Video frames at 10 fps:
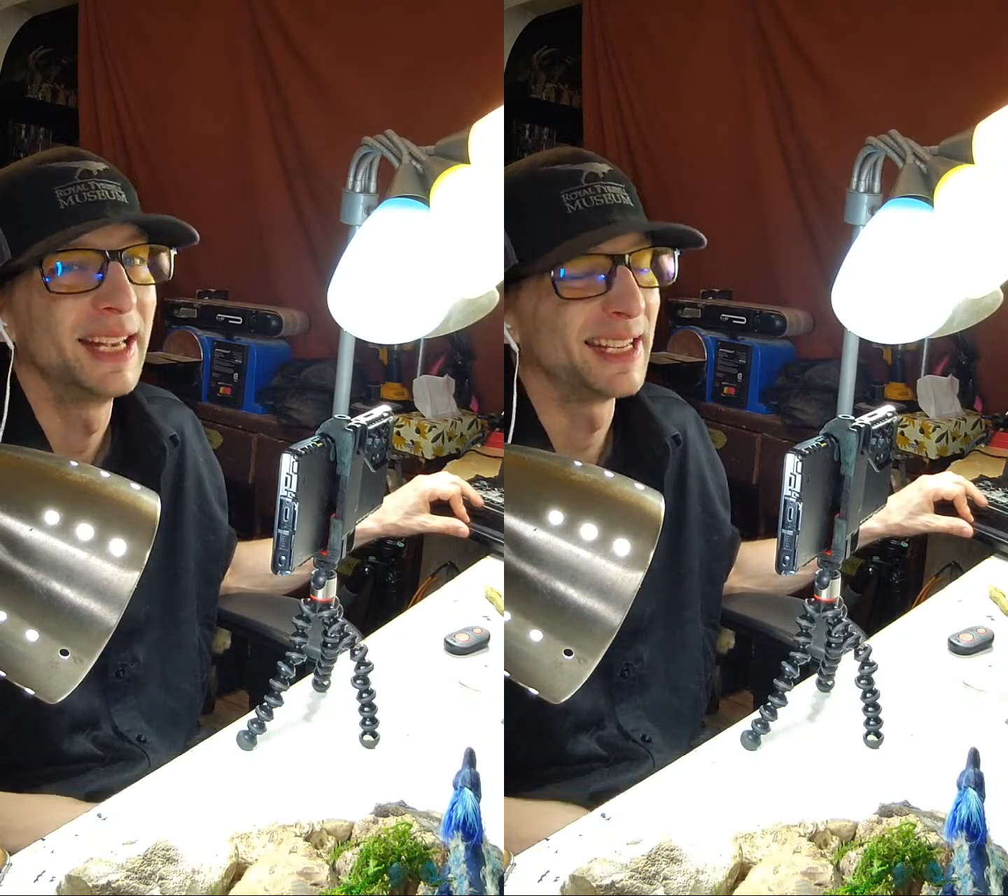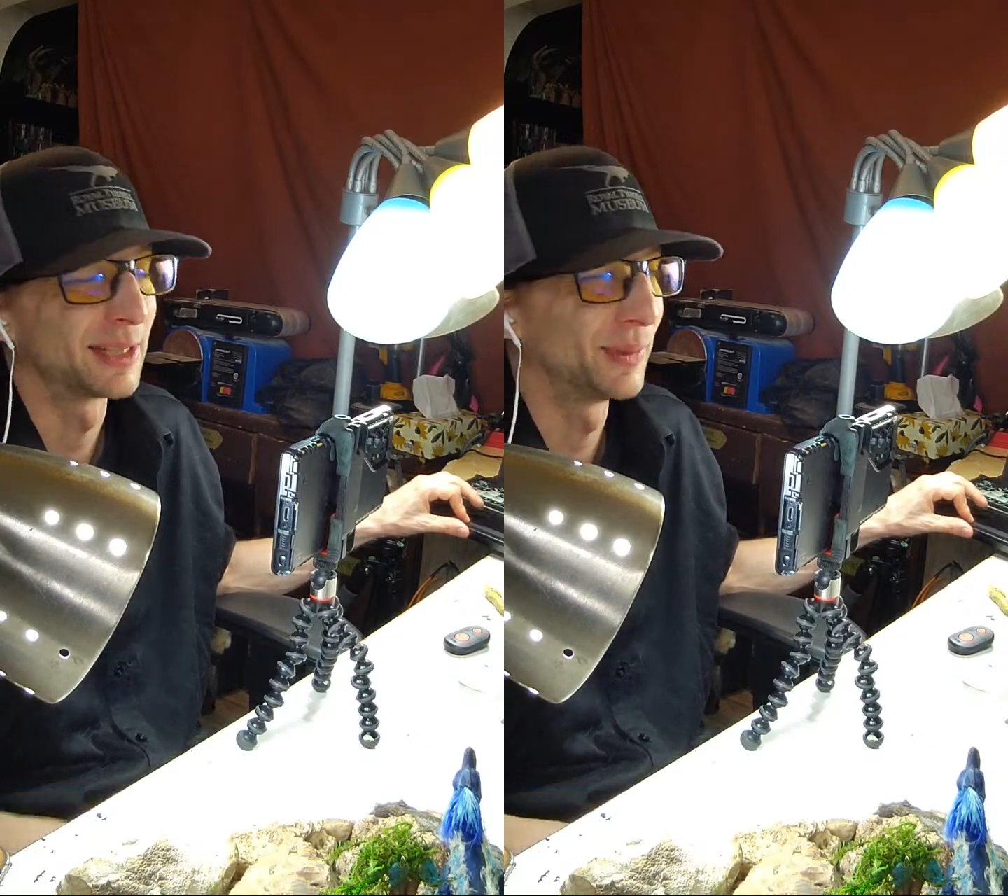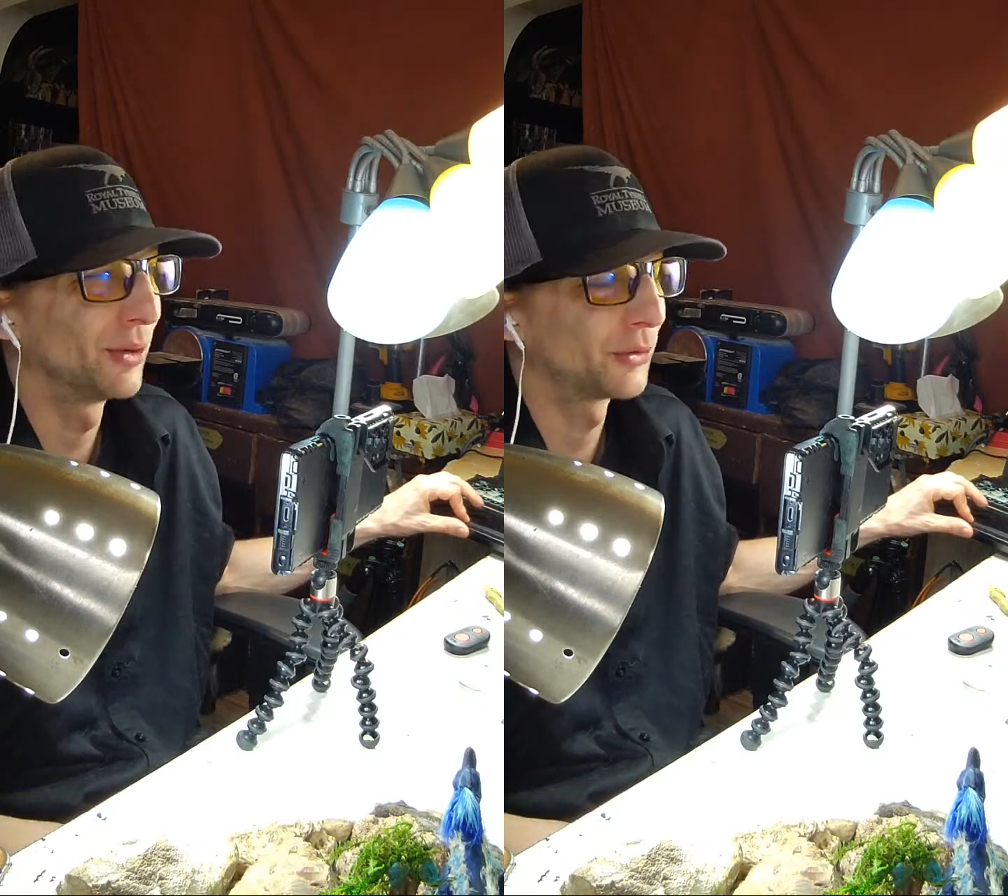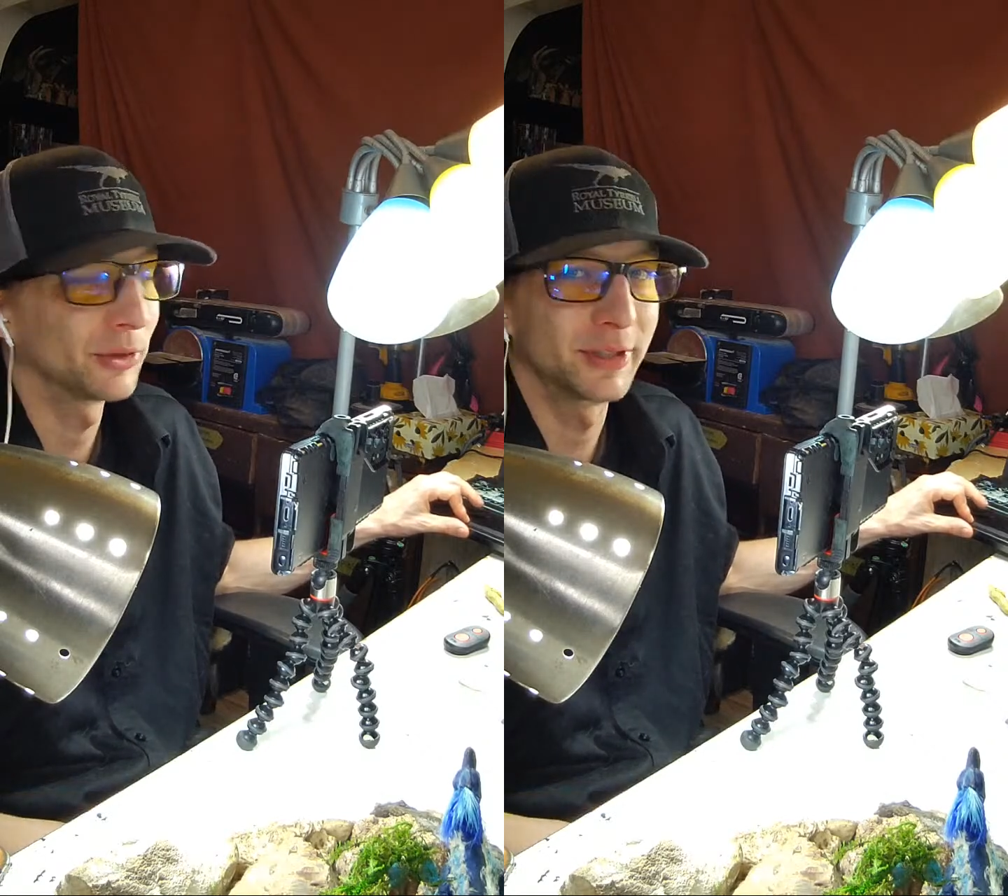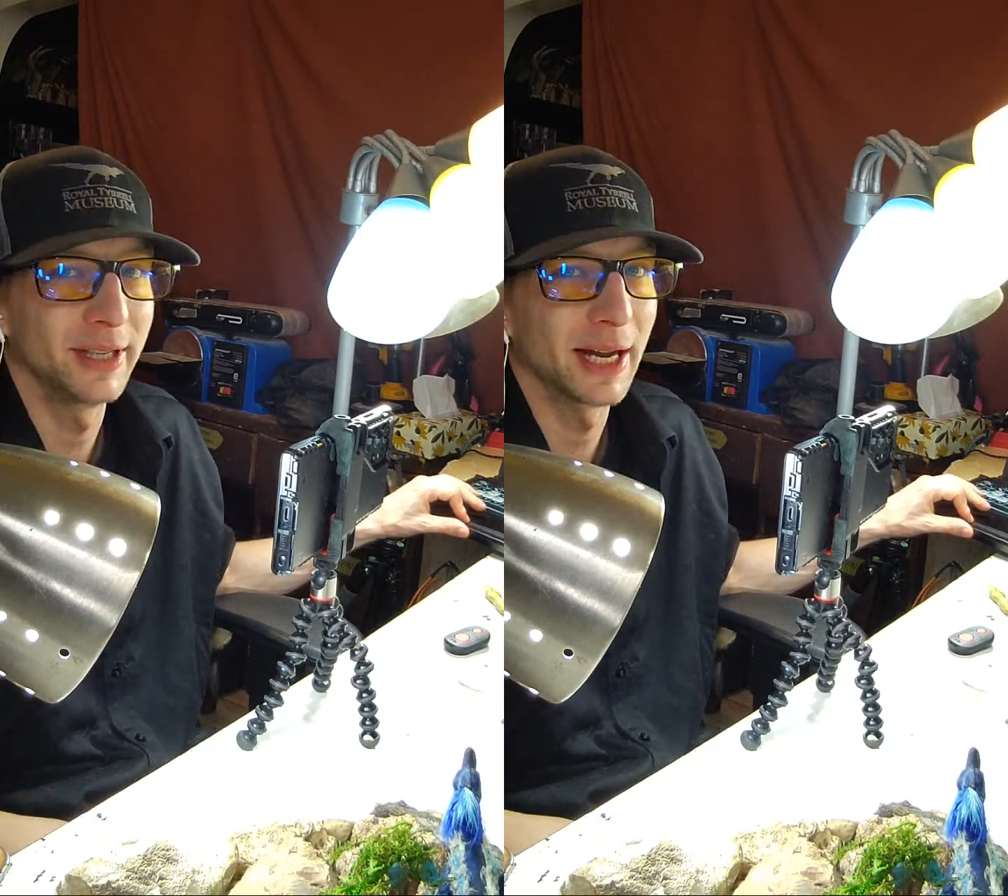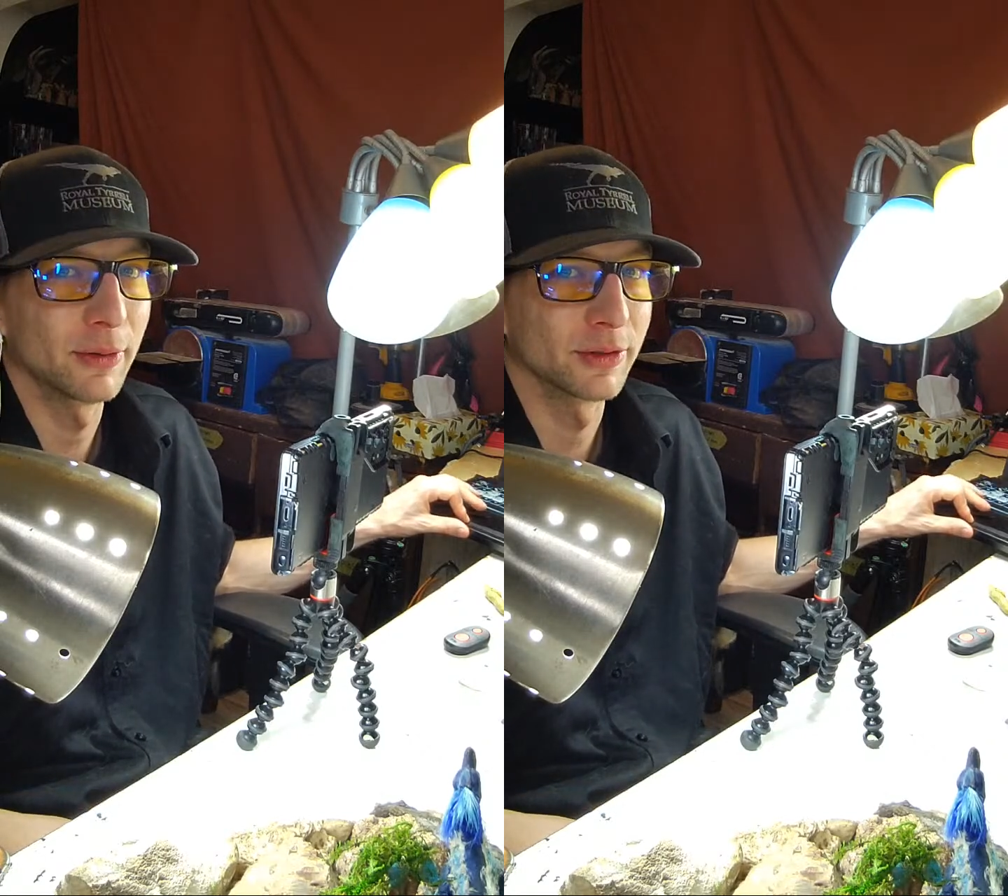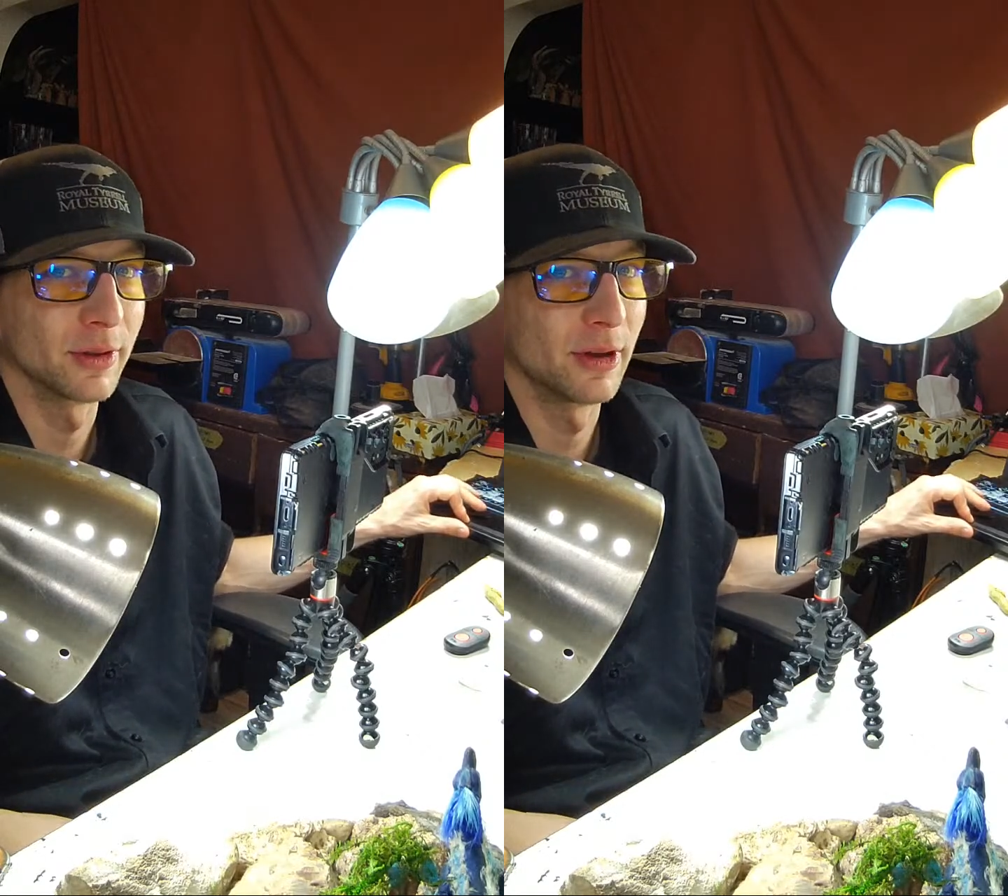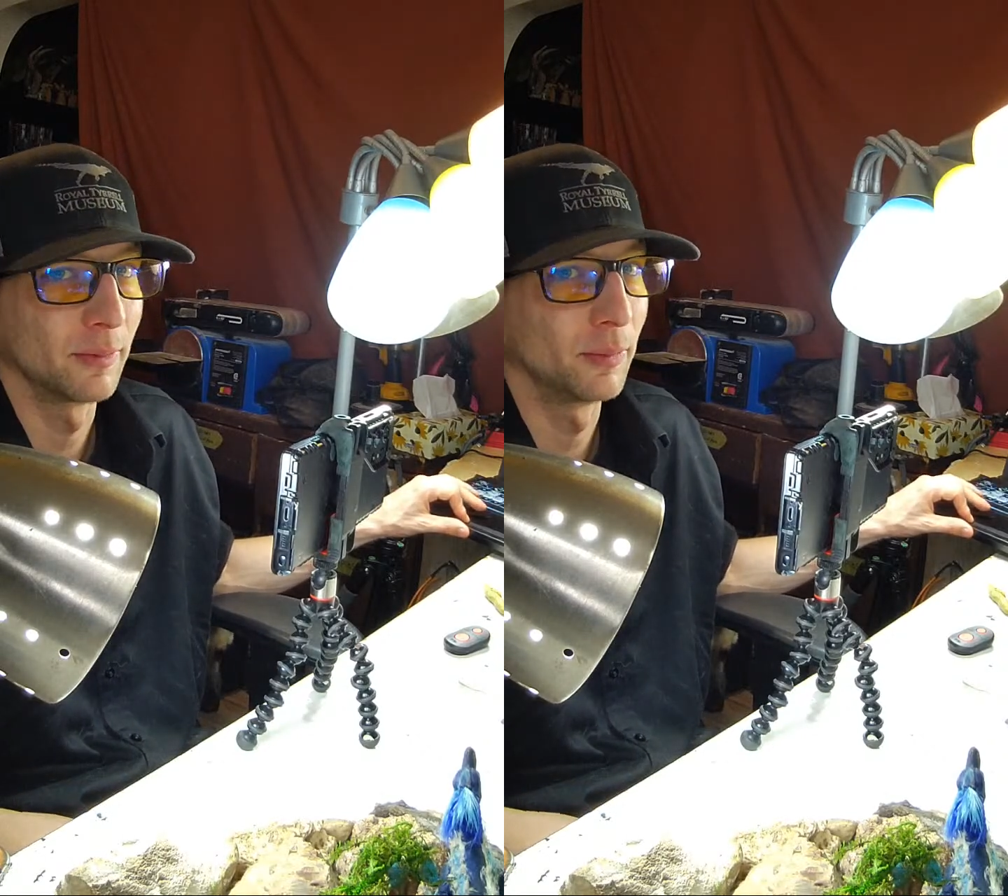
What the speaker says: It's about 13 hours long,